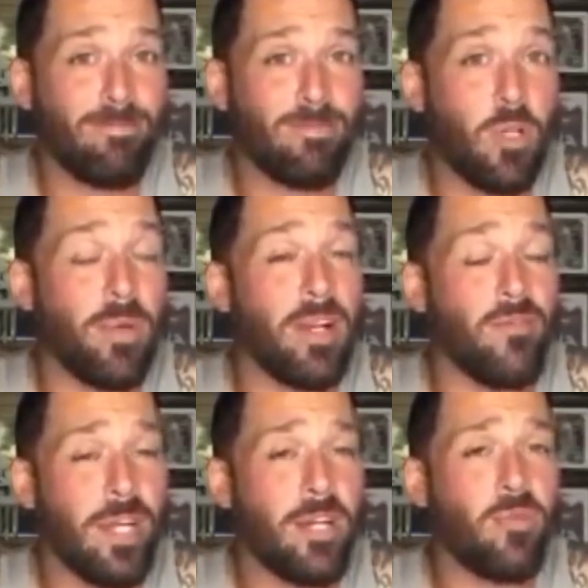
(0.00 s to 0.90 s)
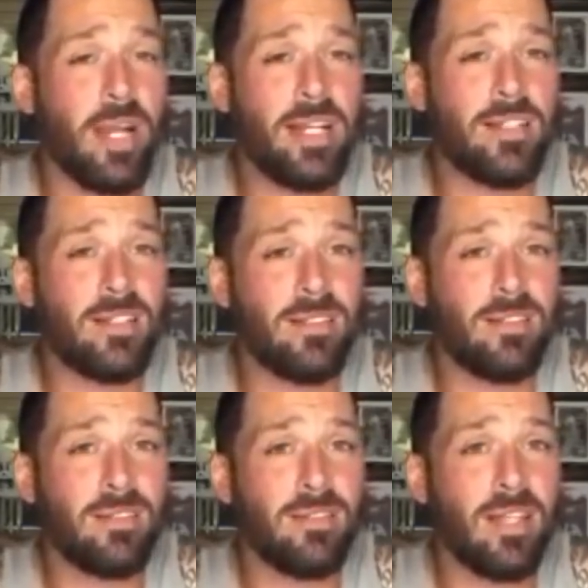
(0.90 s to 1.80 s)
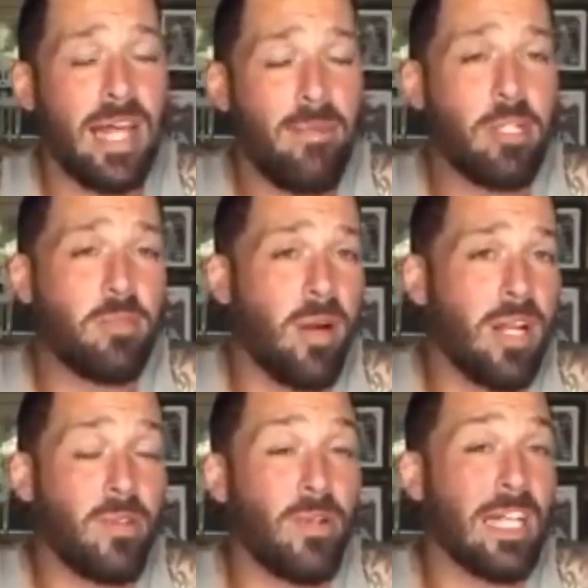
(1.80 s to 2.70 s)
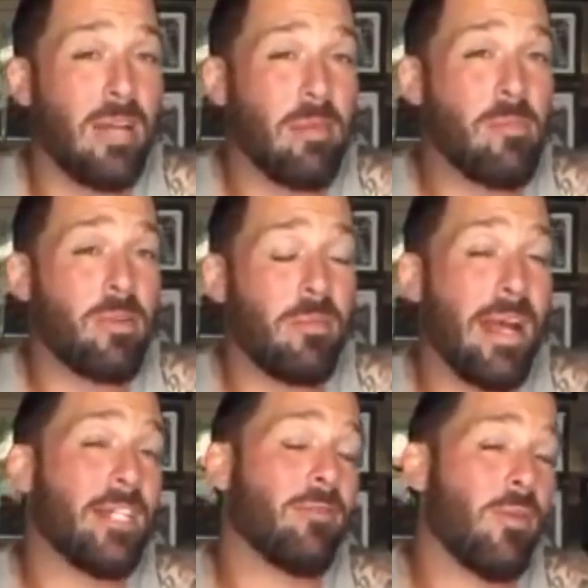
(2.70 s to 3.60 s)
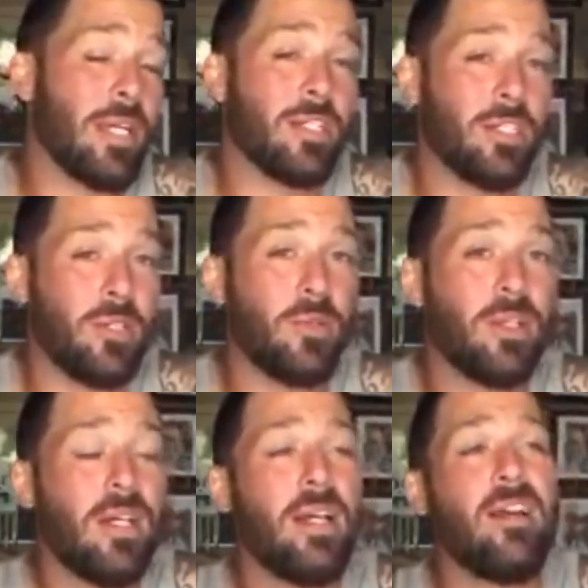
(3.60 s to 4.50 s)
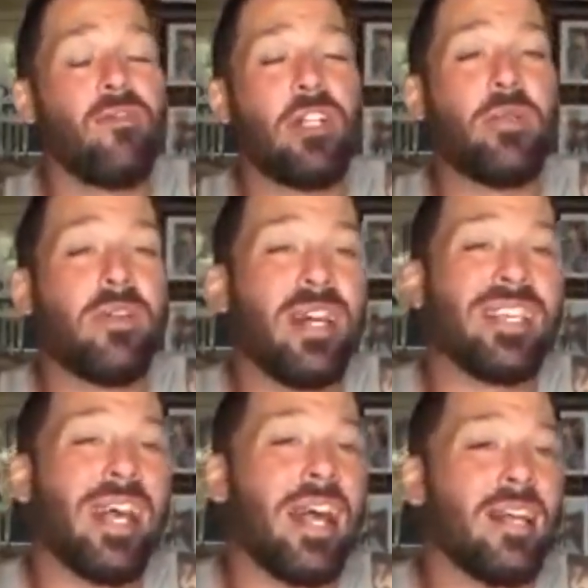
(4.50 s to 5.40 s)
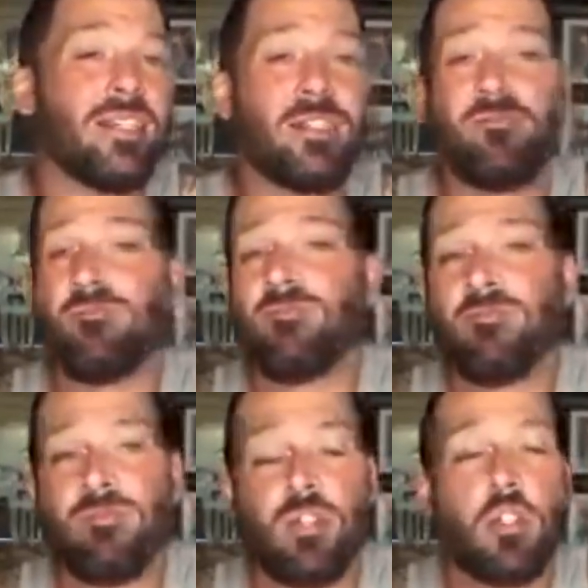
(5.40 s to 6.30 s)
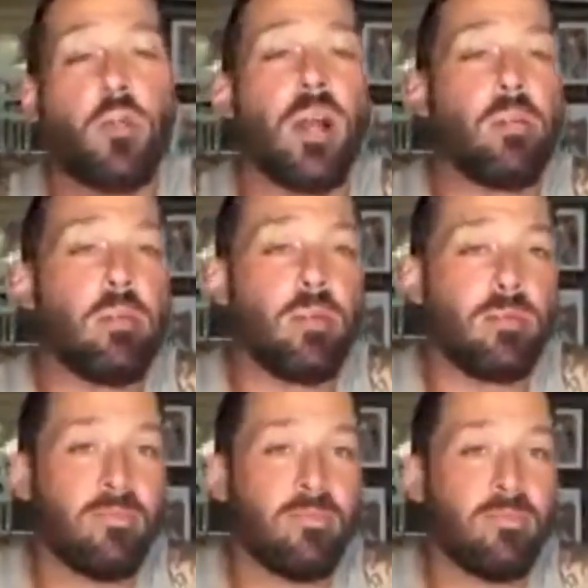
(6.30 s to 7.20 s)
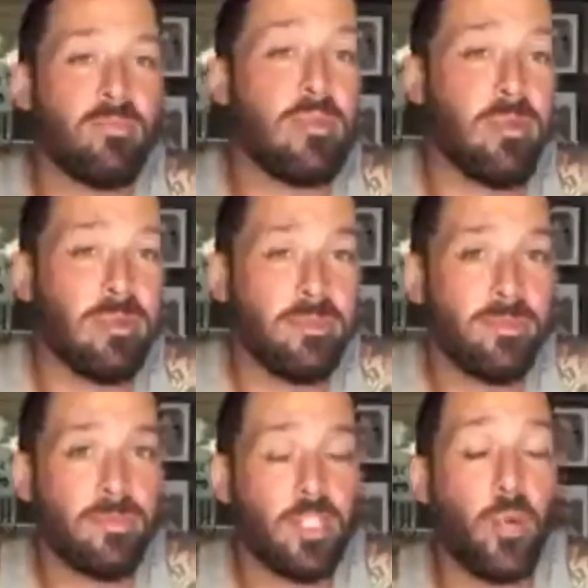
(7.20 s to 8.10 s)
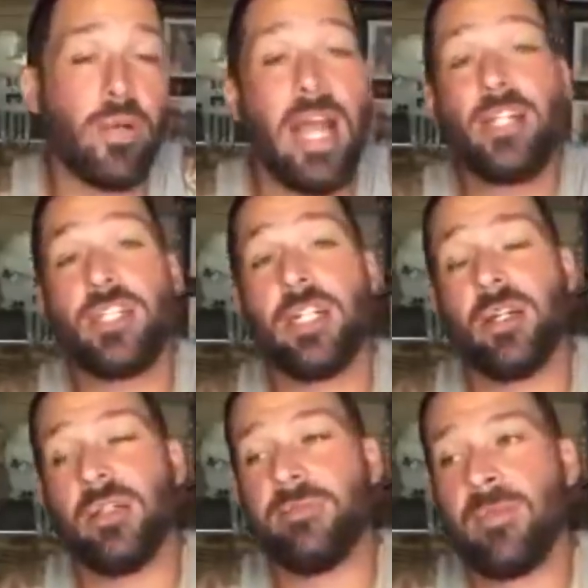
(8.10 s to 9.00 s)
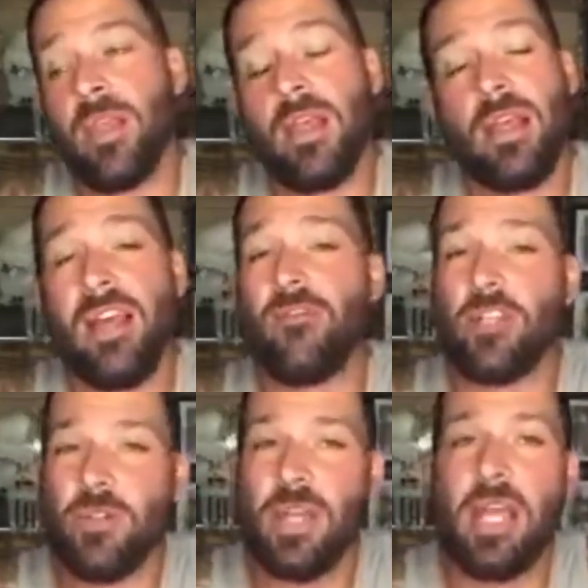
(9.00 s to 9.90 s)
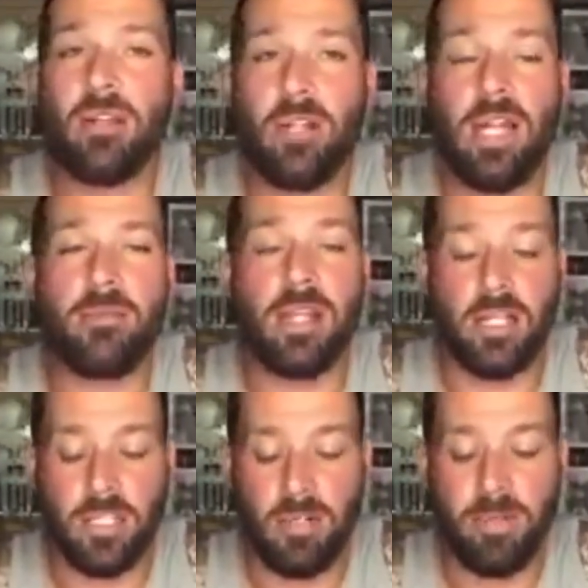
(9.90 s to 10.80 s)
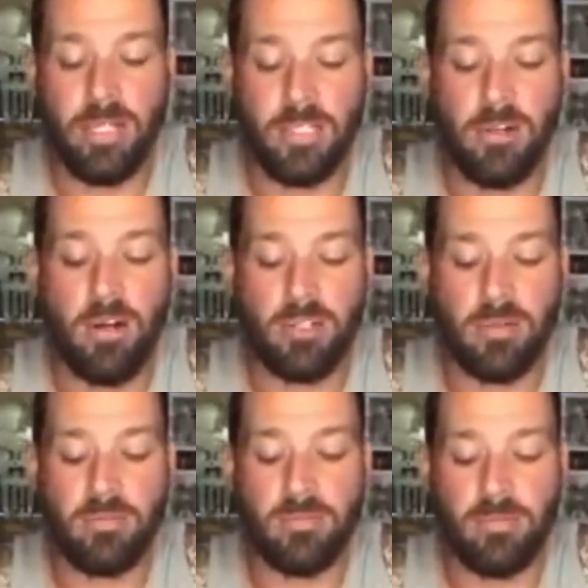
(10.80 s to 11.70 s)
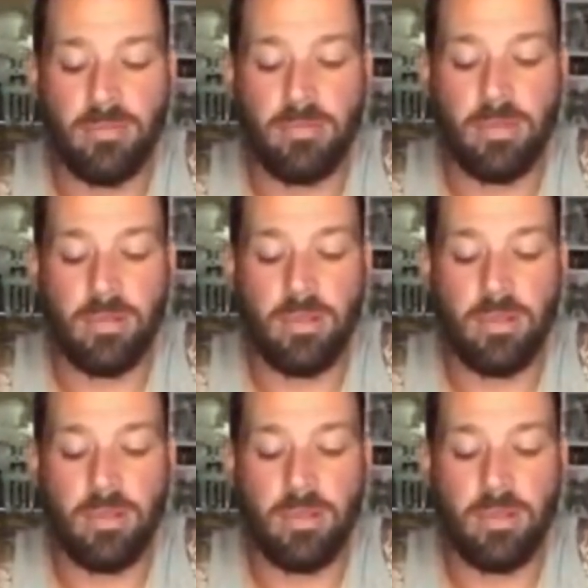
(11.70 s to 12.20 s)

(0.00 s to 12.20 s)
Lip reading: So, I mean, if we can raise that much money with only 10 people, imagine what we can do if we do an event that has 20 people, 30 people. So next year, if we do the Angler Games next year, because there are some